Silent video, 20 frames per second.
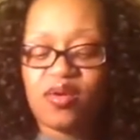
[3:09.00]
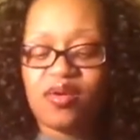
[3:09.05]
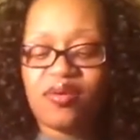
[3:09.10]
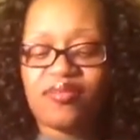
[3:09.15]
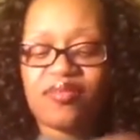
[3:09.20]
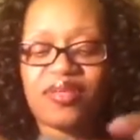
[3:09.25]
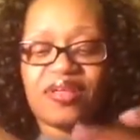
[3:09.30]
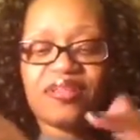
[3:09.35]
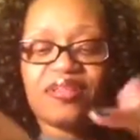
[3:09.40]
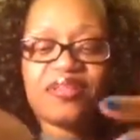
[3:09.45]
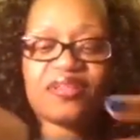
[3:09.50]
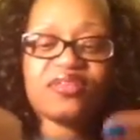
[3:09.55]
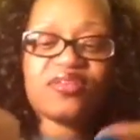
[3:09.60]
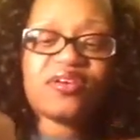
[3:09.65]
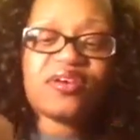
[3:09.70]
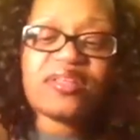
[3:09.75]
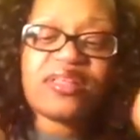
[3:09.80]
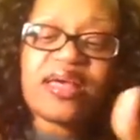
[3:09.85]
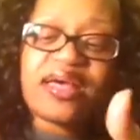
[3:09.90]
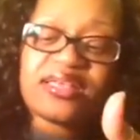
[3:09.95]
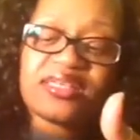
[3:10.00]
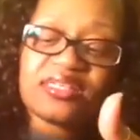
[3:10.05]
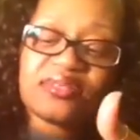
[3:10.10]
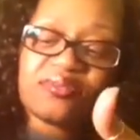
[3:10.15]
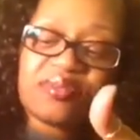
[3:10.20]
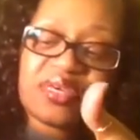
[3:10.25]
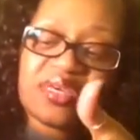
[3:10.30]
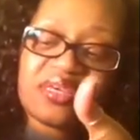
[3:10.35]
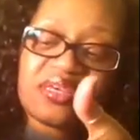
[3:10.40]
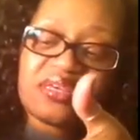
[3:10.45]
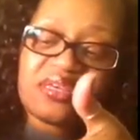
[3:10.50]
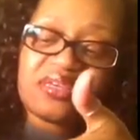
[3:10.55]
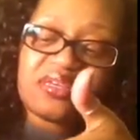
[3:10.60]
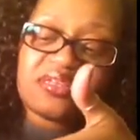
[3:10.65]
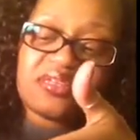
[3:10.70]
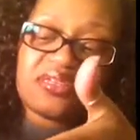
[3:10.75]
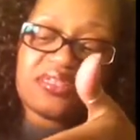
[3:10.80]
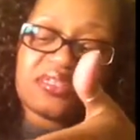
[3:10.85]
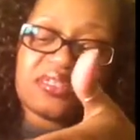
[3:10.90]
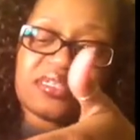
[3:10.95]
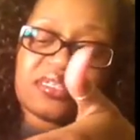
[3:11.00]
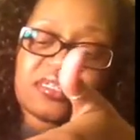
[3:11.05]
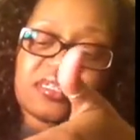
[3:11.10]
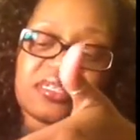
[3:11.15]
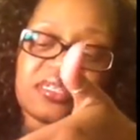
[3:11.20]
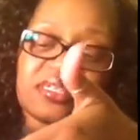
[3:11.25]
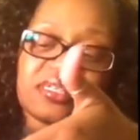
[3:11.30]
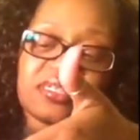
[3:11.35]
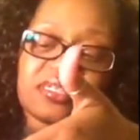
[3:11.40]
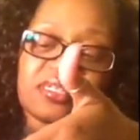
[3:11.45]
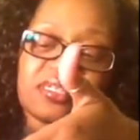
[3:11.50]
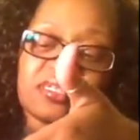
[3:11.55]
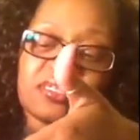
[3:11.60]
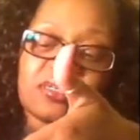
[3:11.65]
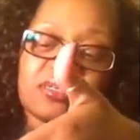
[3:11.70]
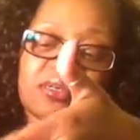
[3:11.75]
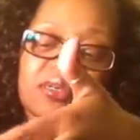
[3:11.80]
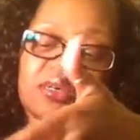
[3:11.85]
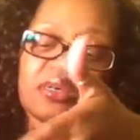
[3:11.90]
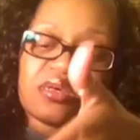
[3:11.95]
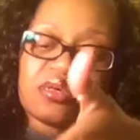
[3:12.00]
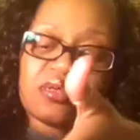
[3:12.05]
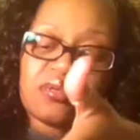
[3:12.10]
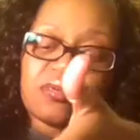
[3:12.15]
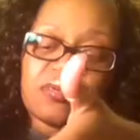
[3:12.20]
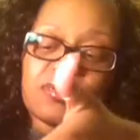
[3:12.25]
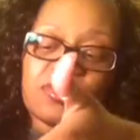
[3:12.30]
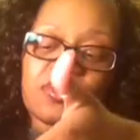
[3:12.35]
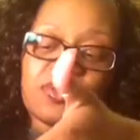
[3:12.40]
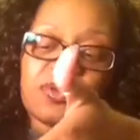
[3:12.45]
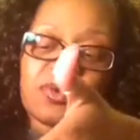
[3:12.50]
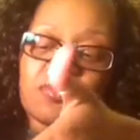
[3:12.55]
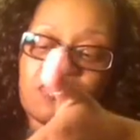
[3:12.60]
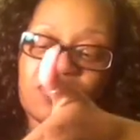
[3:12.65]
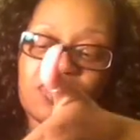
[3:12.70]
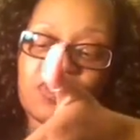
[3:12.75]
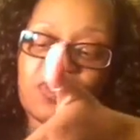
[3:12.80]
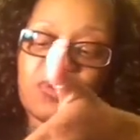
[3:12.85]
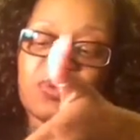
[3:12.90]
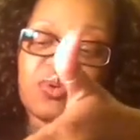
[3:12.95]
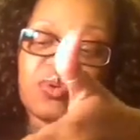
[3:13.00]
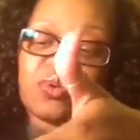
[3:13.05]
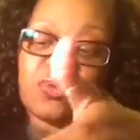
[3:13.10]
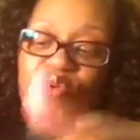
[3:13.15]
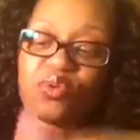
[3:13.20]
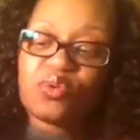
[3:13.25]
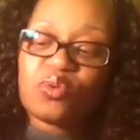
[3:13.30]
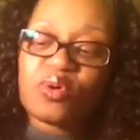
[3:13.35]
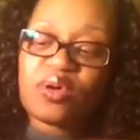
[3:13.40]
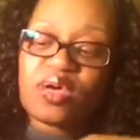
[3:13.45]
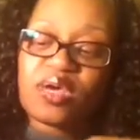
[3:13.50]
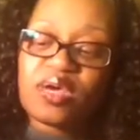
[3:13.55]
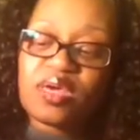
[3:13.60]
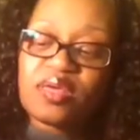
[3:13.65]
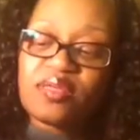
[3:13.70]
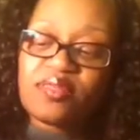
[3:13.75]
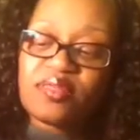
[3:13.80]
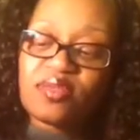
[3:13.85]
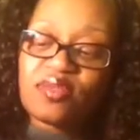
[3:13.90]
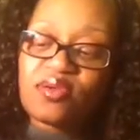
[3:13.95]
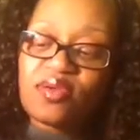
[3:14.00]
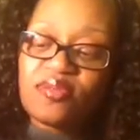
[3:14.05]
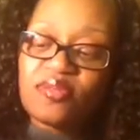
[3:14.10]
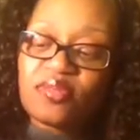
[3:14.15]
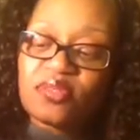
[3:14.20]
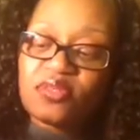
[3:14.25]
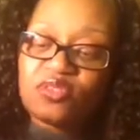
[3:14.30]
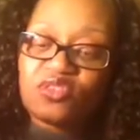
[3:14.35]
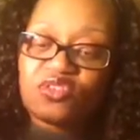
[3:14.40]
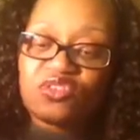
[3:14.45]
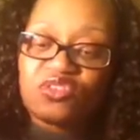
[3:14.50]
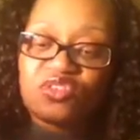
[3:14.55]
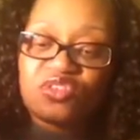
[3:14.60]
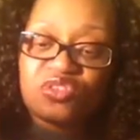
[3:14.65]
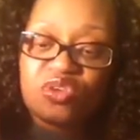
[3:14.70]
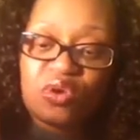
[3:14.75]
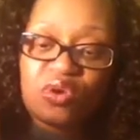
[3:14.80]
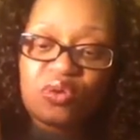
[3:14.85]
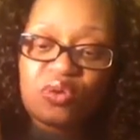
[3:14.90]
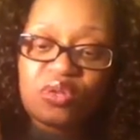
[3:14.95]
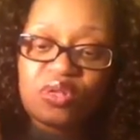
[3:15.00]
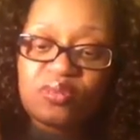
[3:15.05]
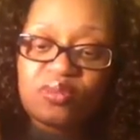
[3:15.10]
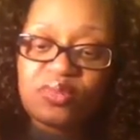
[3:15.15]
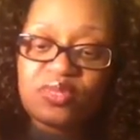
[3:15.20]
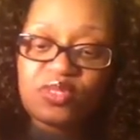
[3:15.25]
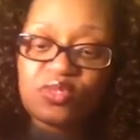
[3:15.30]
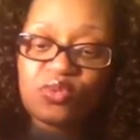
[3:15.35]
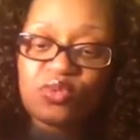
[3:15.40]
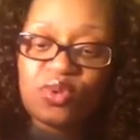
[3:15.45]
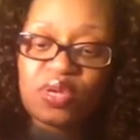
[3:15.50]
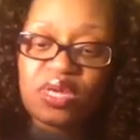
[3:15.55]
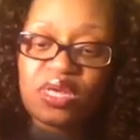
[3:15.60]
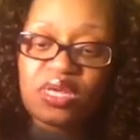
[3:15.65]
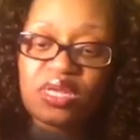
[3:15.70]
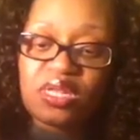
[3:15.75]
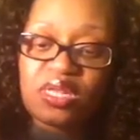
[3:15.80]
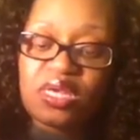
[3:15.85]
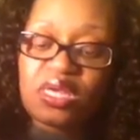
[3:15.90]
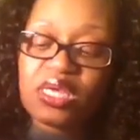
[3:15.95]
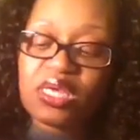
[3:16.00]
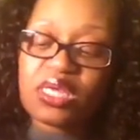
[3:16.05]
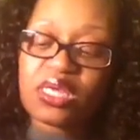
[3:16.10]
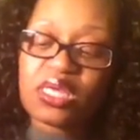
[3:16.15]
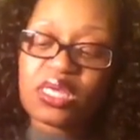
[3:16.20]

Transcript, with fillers: I think these are glass beads, and this is a blue. Then you have the stone in between.